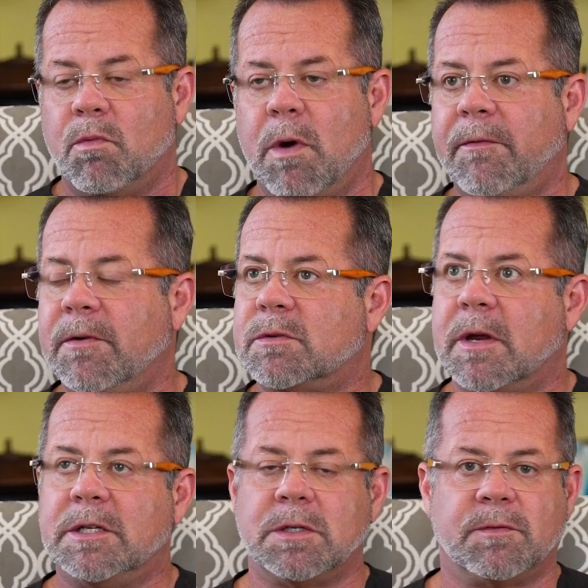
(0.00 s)
Reference
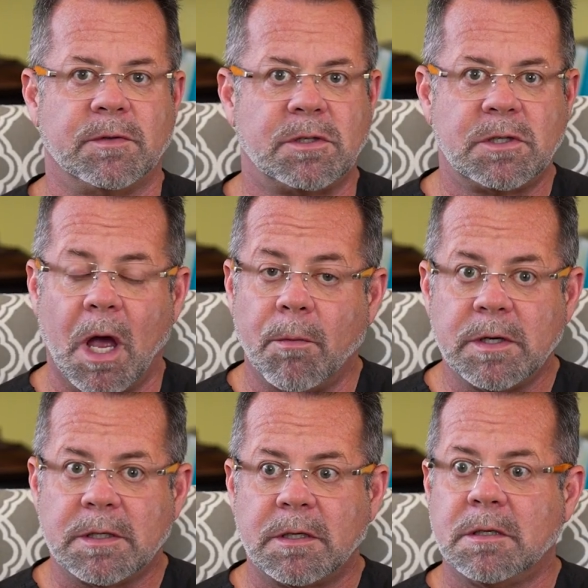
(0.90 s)
ranges for some
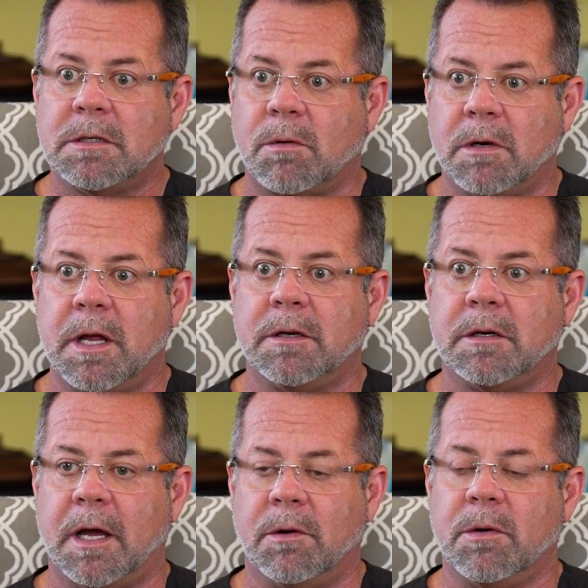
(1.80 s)
reason or
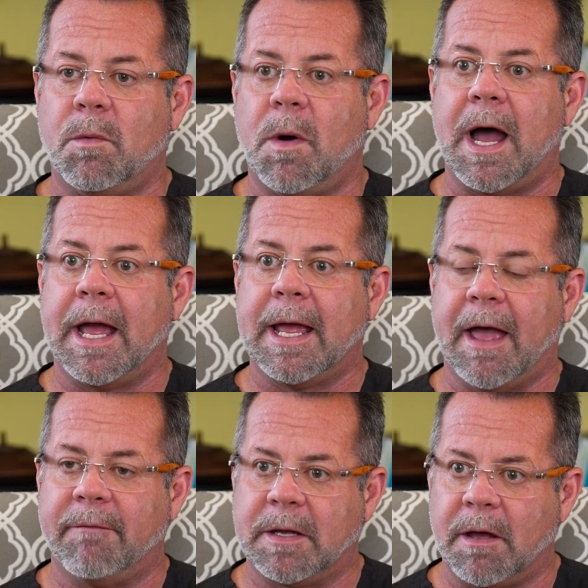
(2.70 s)
another, I don't know why,
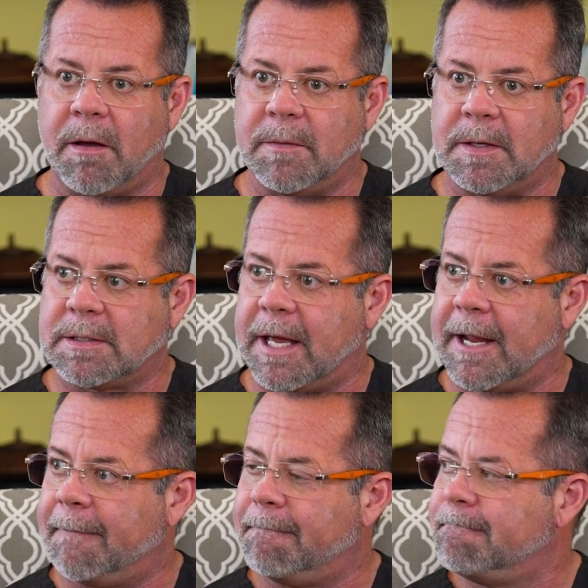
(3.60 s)
have become this
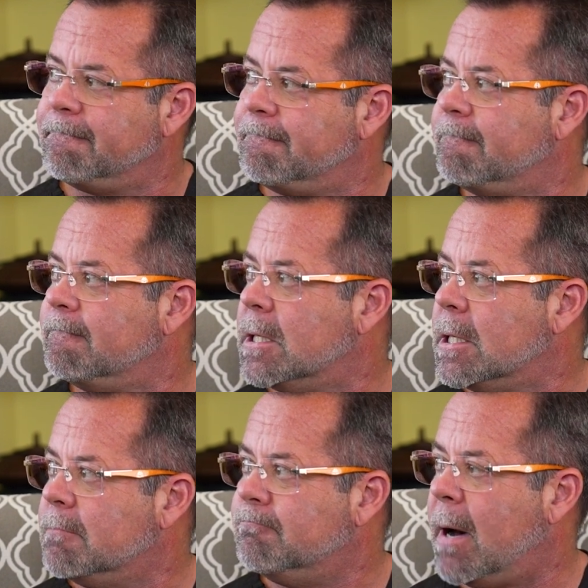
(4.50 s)
like mm,
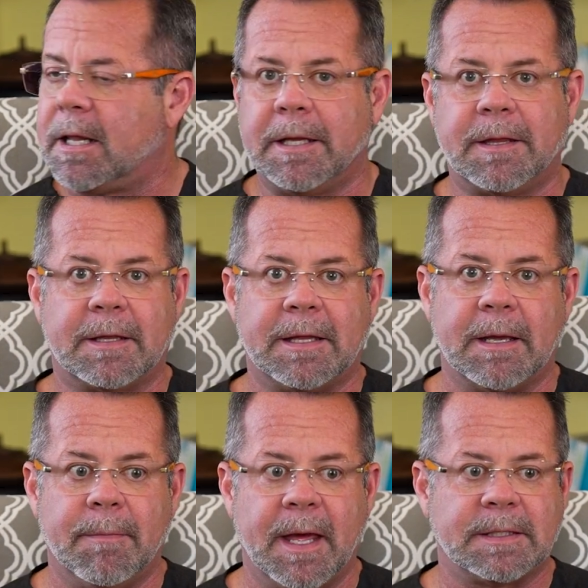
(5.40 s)
monolithic thing
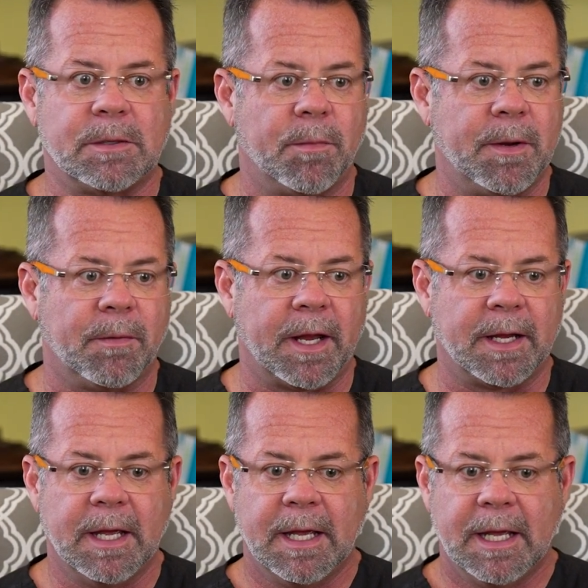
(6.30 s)
in medicine where people are
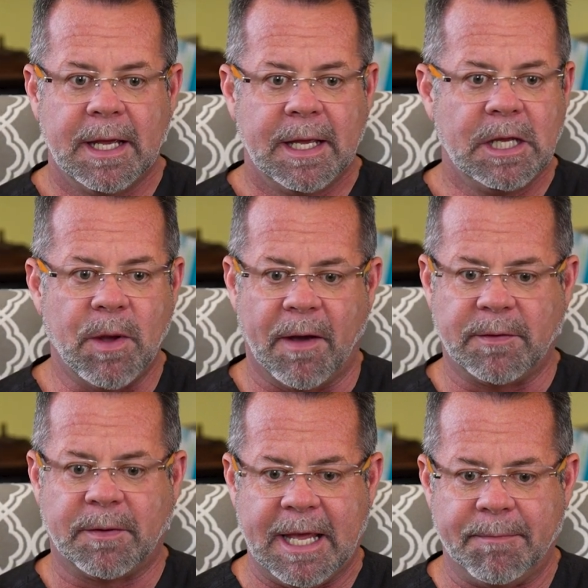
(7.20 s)
like, you have
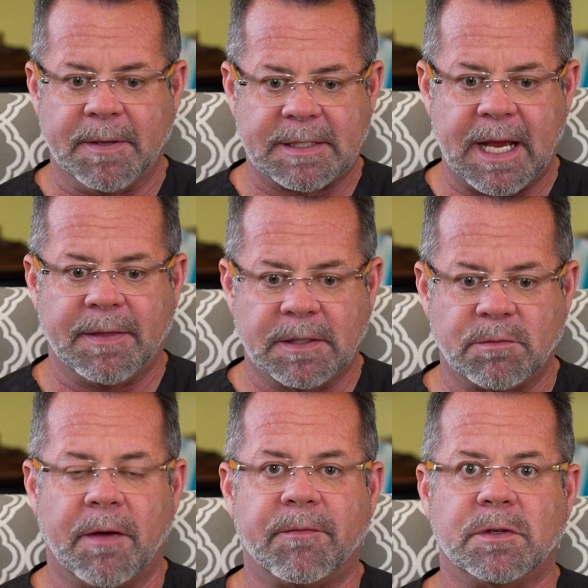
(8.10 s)
to keep inside this
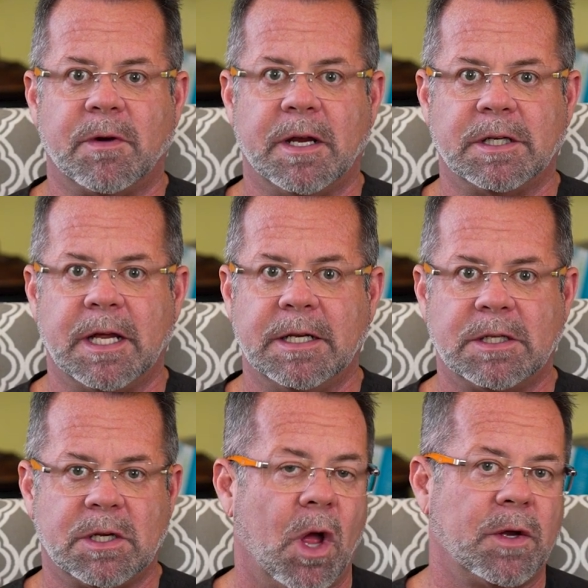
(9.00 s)
reference range. And
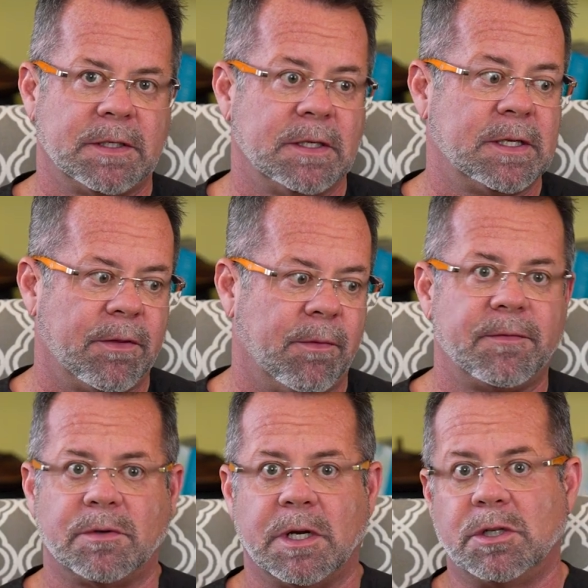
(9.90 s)
so long as it's inside the
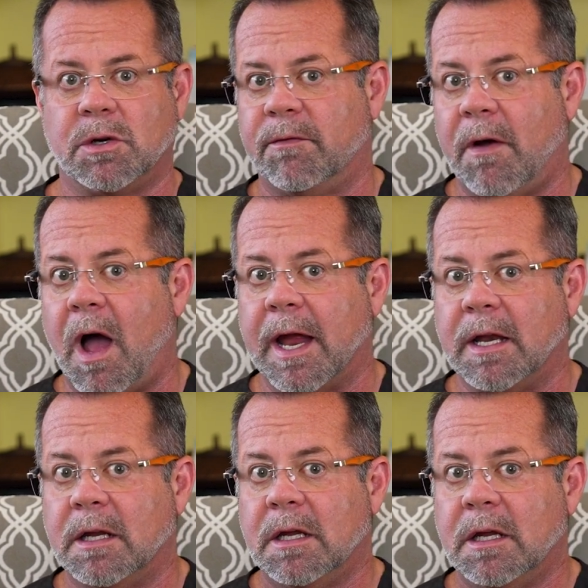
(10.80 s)
reference range, you're
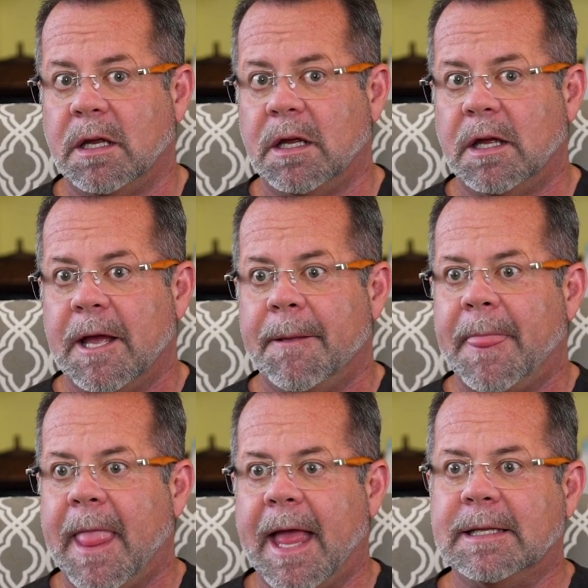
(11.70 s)
fine.
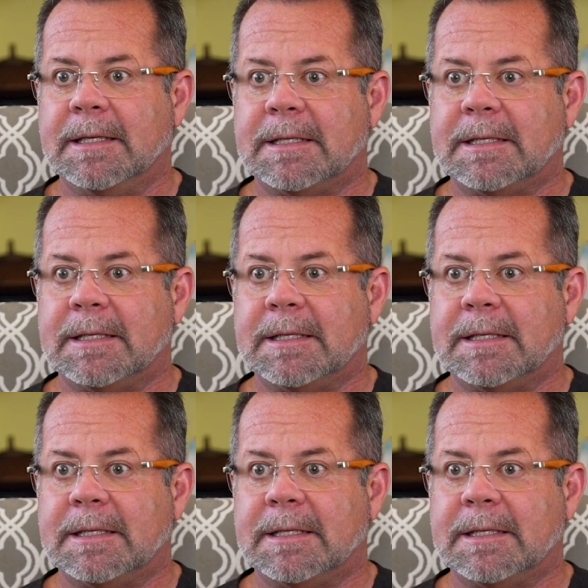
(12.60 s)
And